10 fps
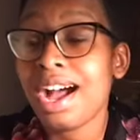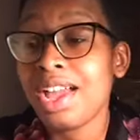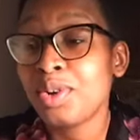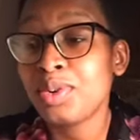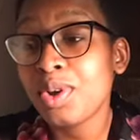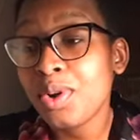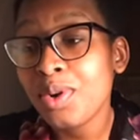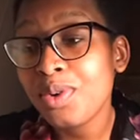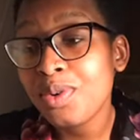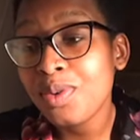I don't
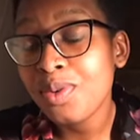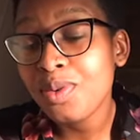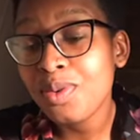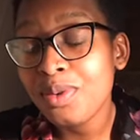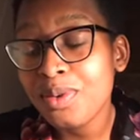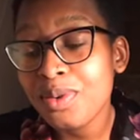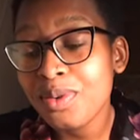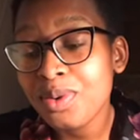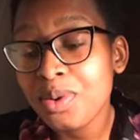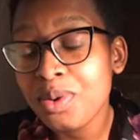know
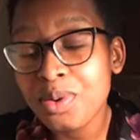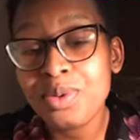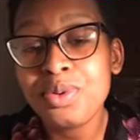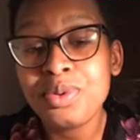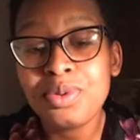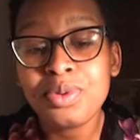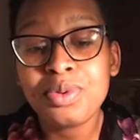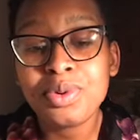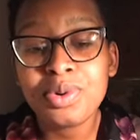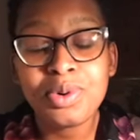who
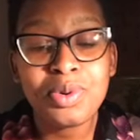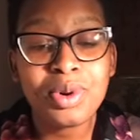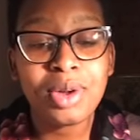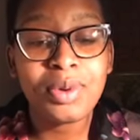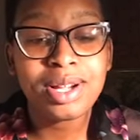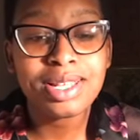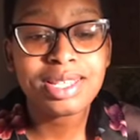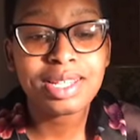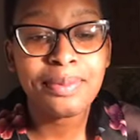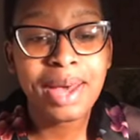I
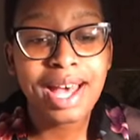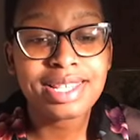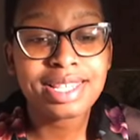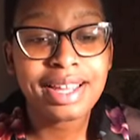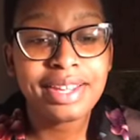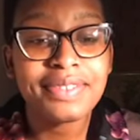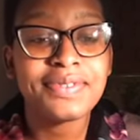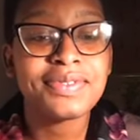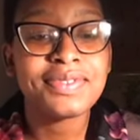was in a past life